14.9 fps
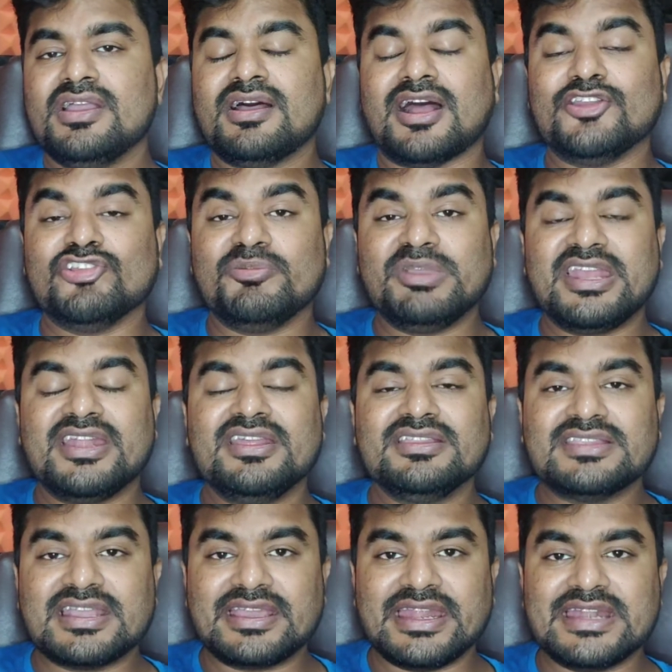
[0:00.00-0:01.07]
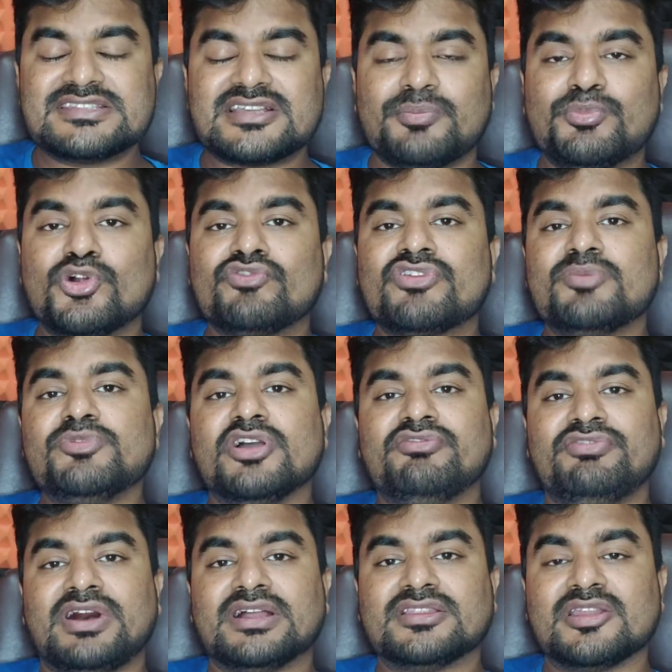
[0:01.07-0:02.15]
and you'll be getting the great support from your
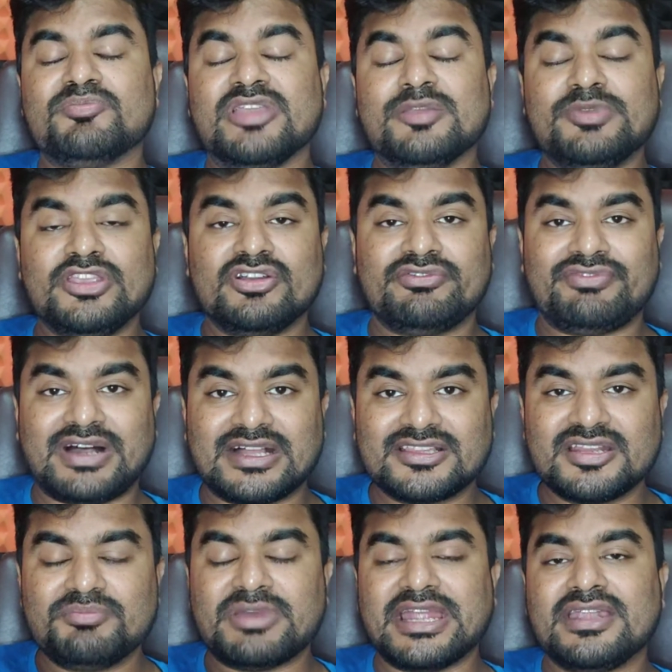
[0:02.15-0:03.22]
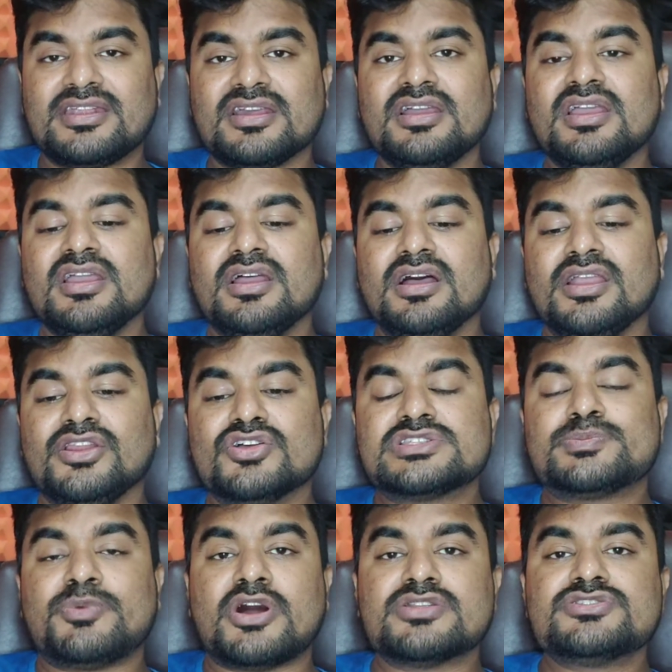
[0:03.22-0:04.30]
father. Maybe your father might
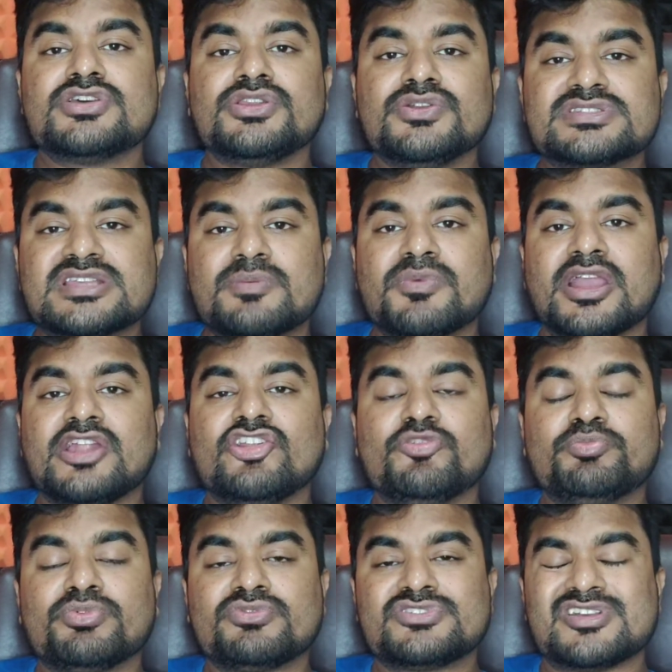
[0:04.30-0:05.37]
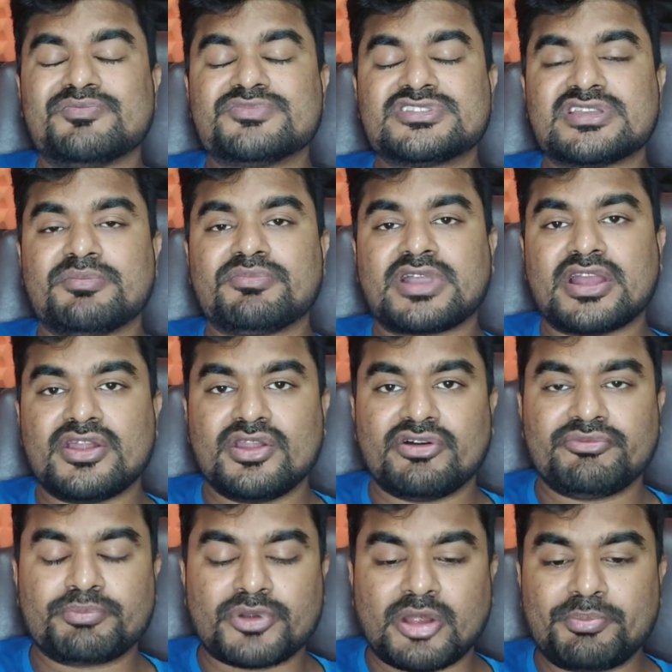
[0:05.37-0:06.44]
sponsor you some kind
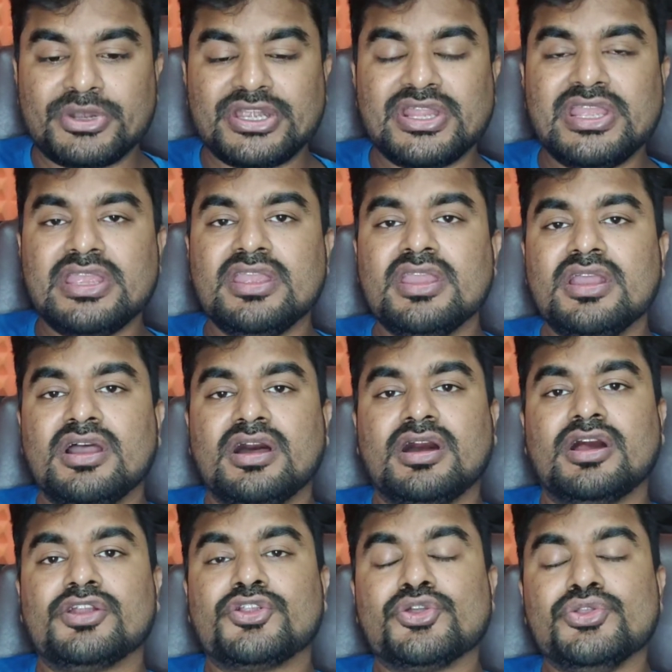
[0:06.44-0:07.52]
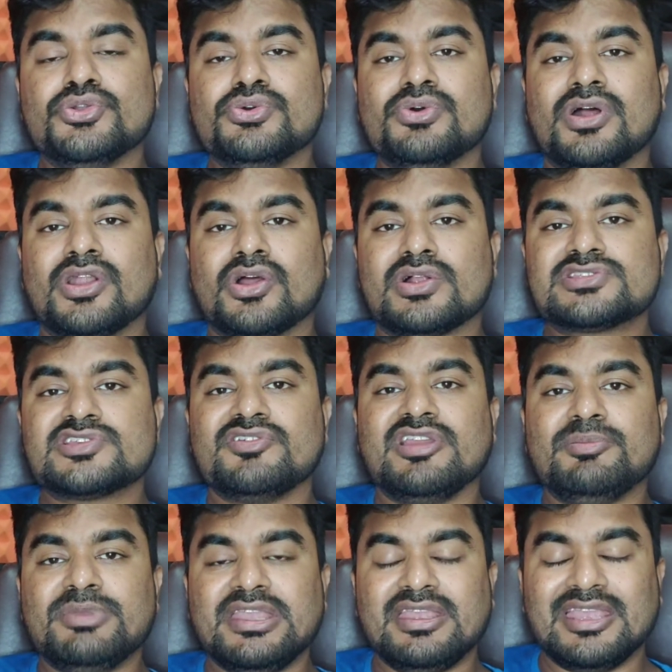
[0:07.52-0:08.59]
of property to you, and also he'll
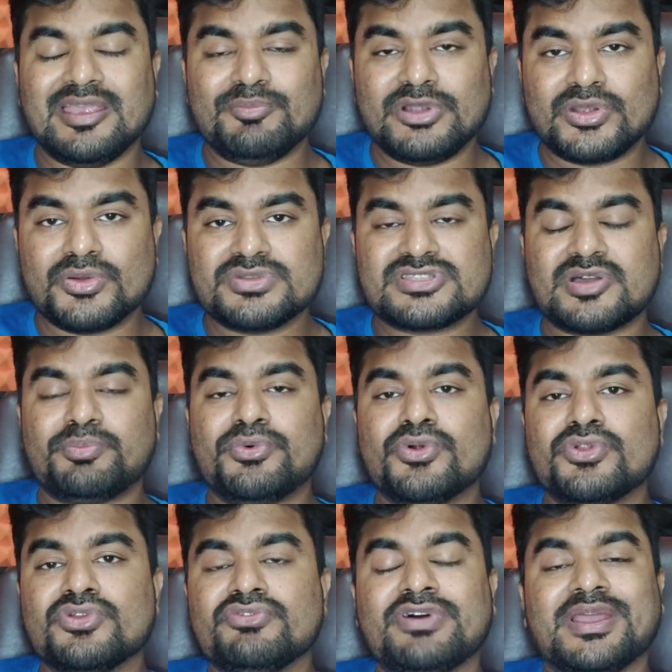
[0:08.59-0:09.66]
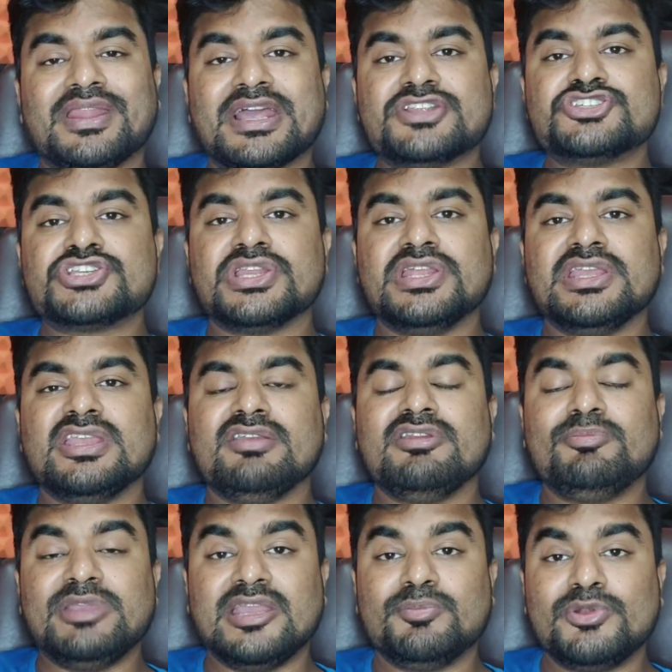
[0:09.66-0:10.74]
be able to support you financially. He will
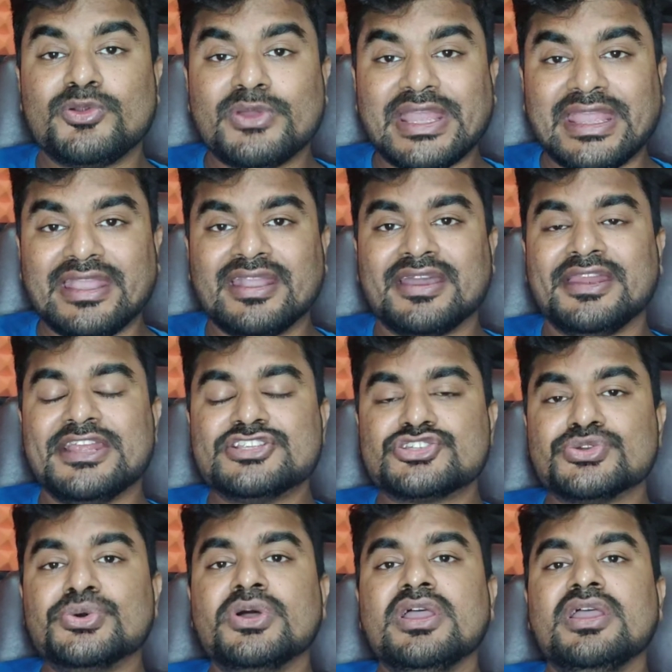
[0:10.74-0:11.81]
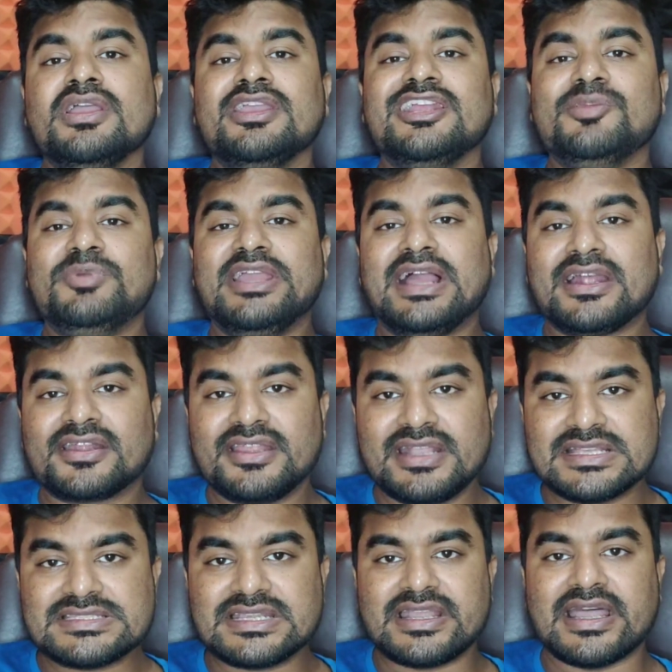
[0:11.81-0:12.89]
be able to encourage you. He'll be acting
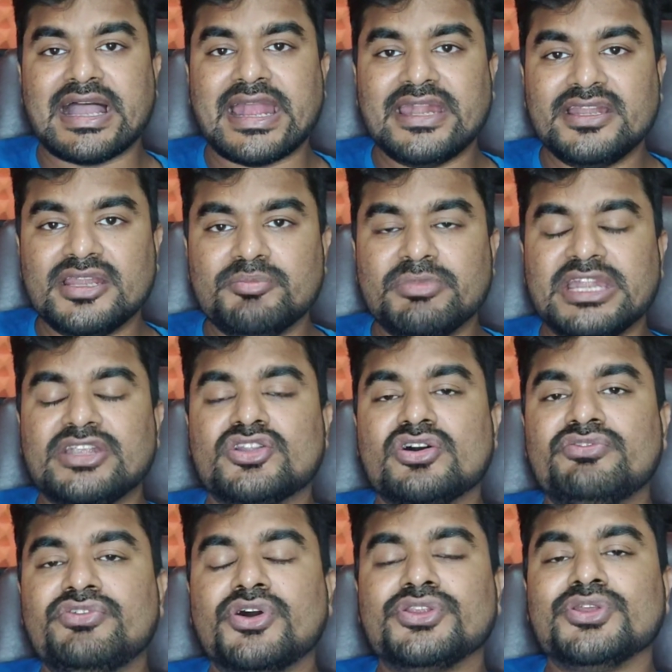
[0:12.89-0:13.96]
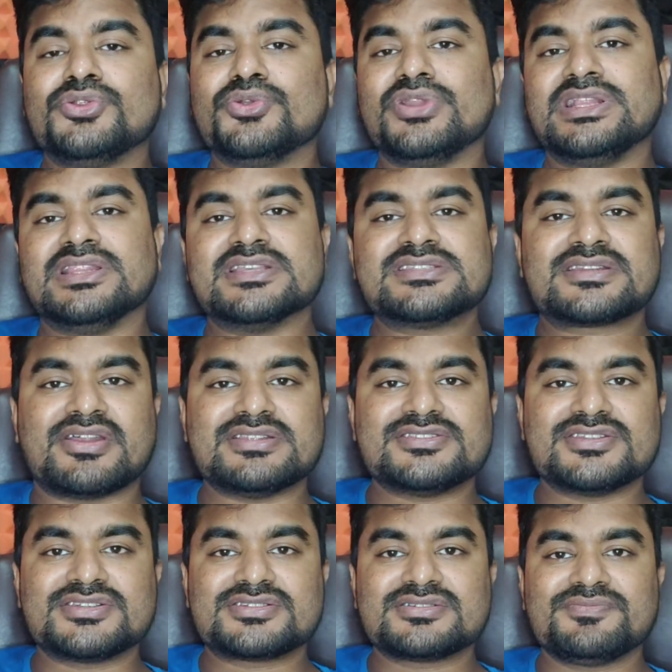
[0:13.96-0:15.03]
as a guide and mentor for you during this
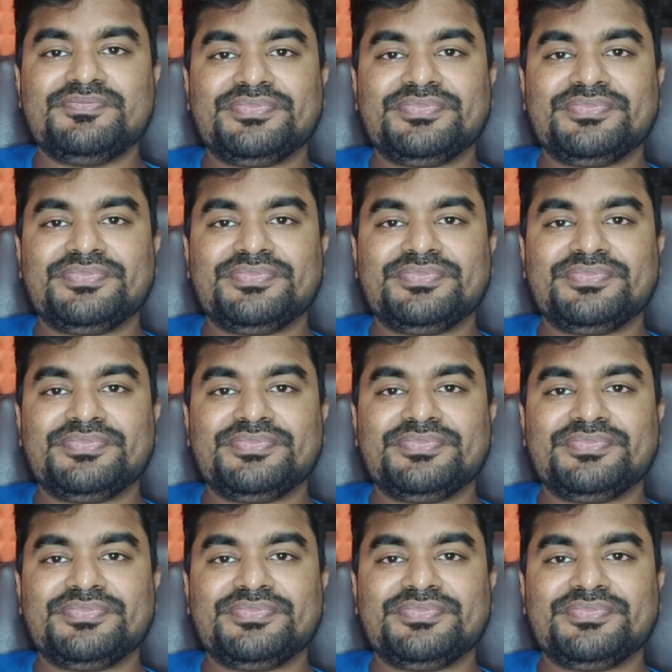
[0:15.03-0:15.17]
transit.